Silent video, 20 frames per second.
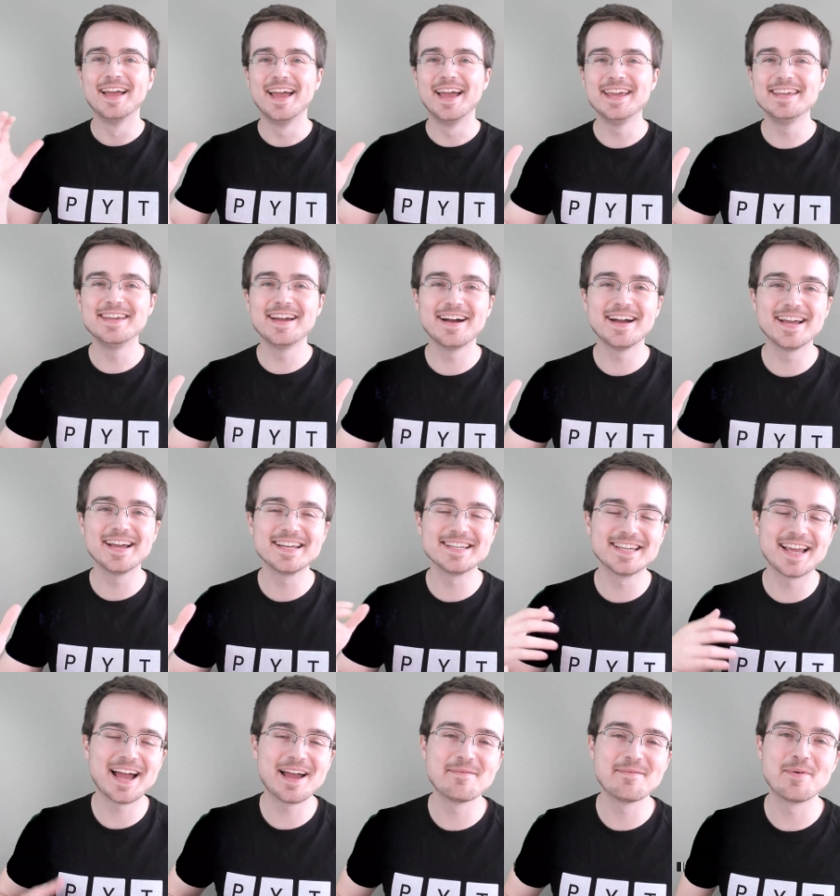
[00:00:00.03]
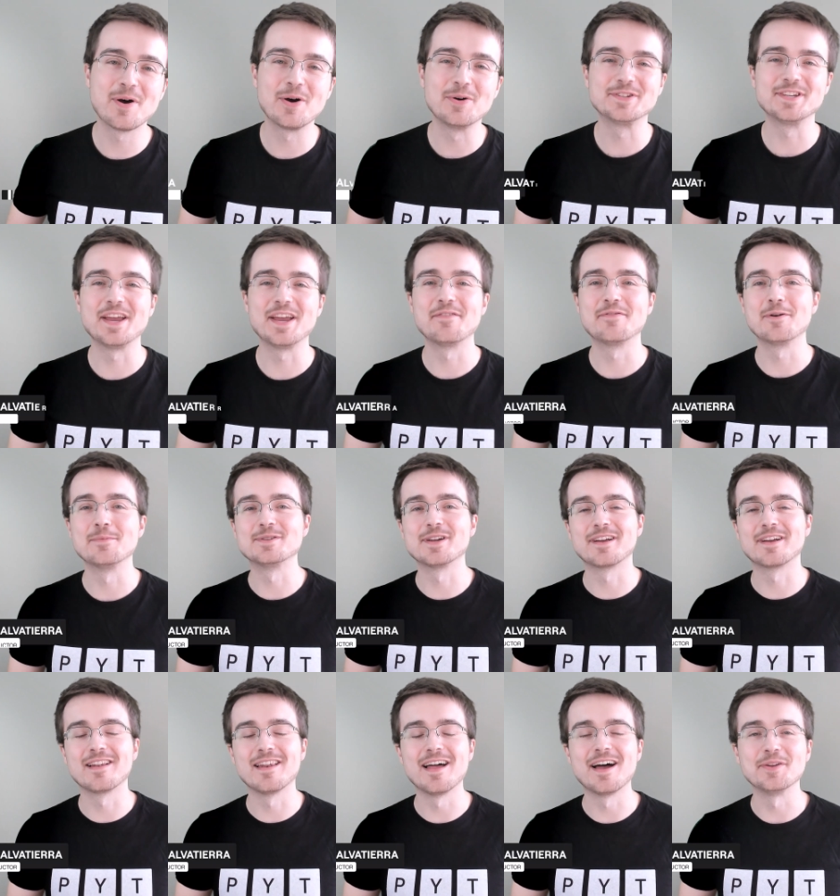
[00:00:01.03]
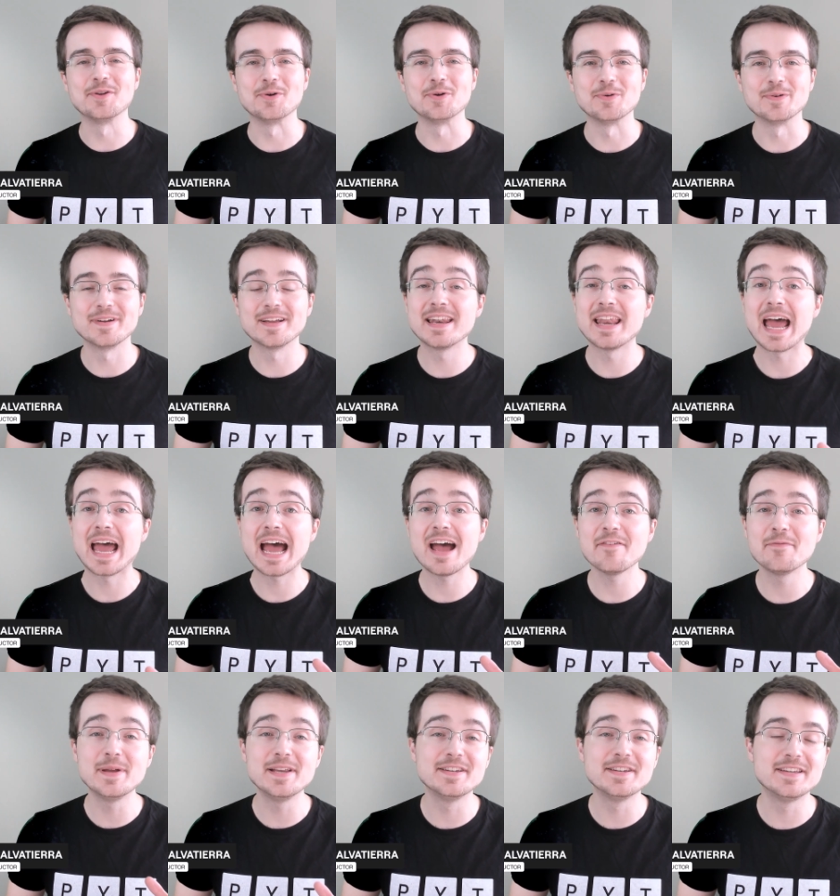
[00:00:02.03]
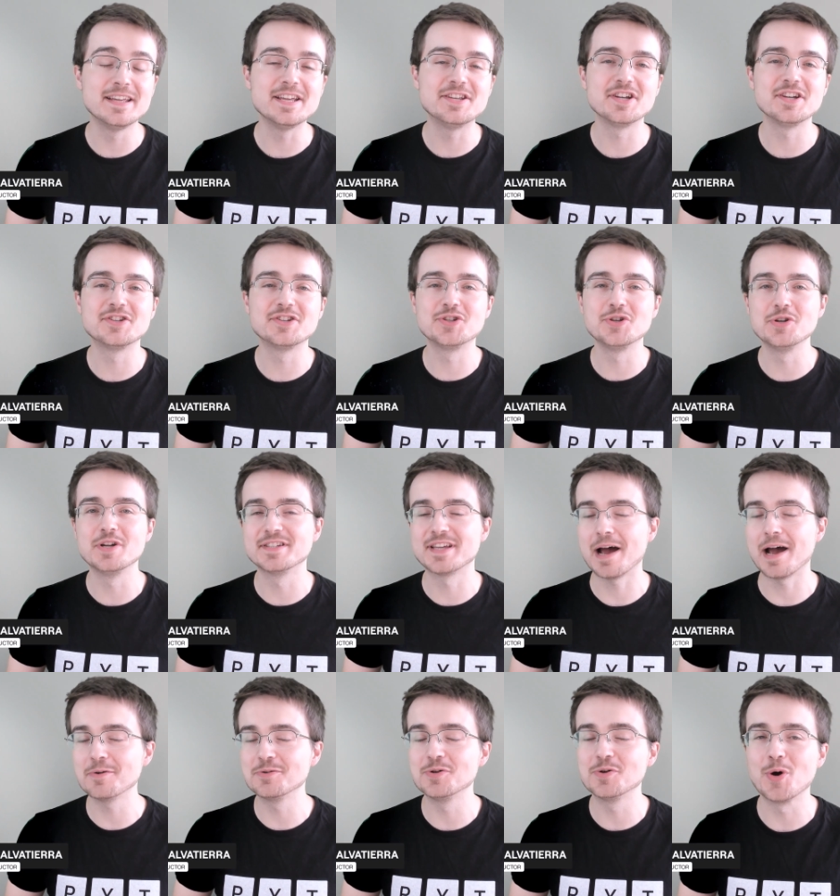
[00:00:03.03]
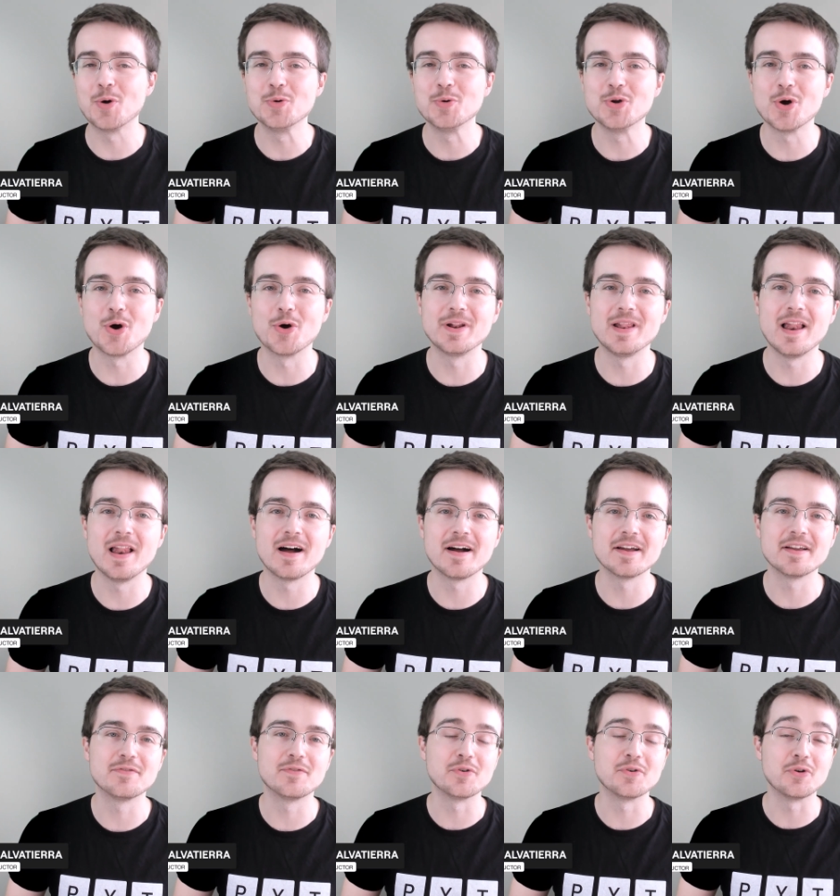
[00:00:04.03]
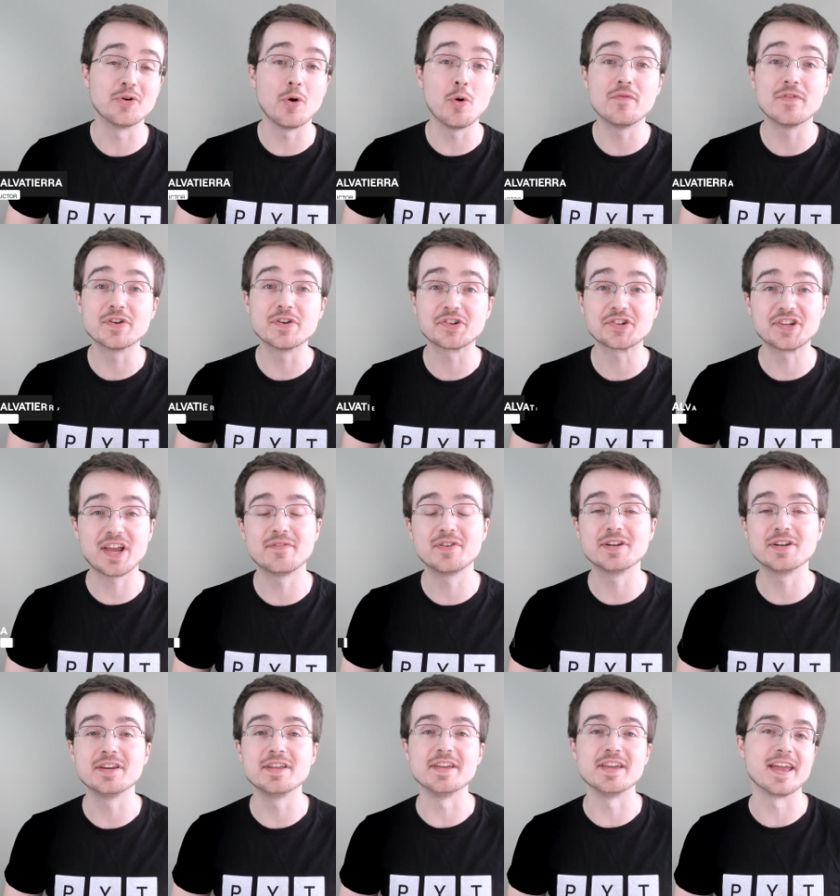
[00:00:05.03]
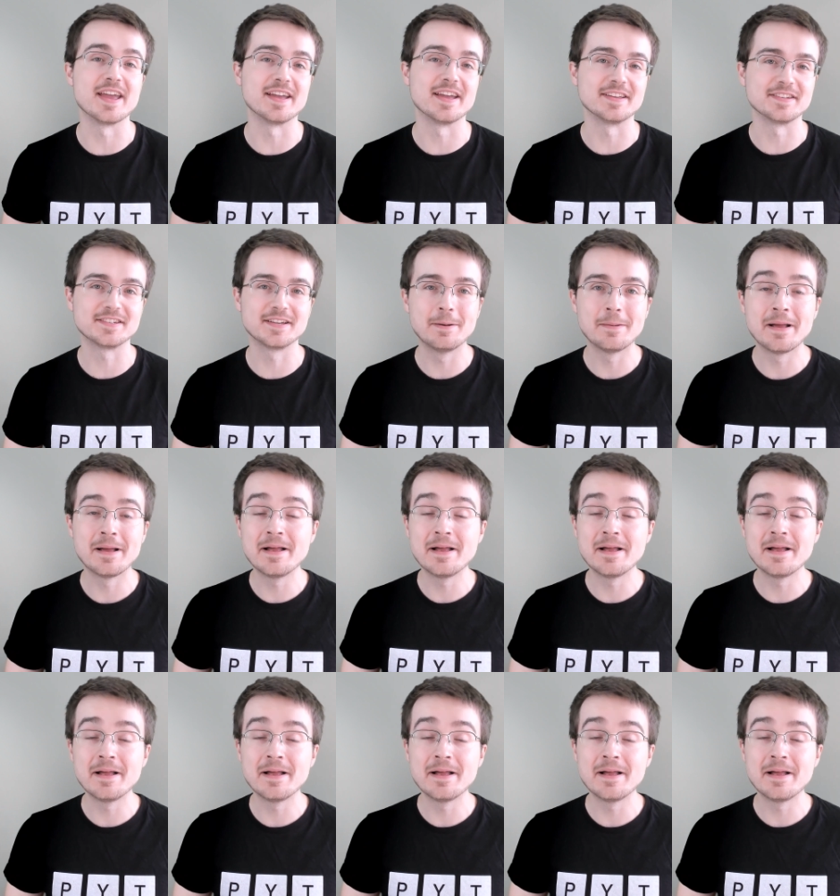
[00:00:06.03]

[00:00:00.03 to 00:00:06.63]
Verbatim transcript: Hey guys, I'm Jose from Teclado, and I've been teaching students how to code online for over seven years.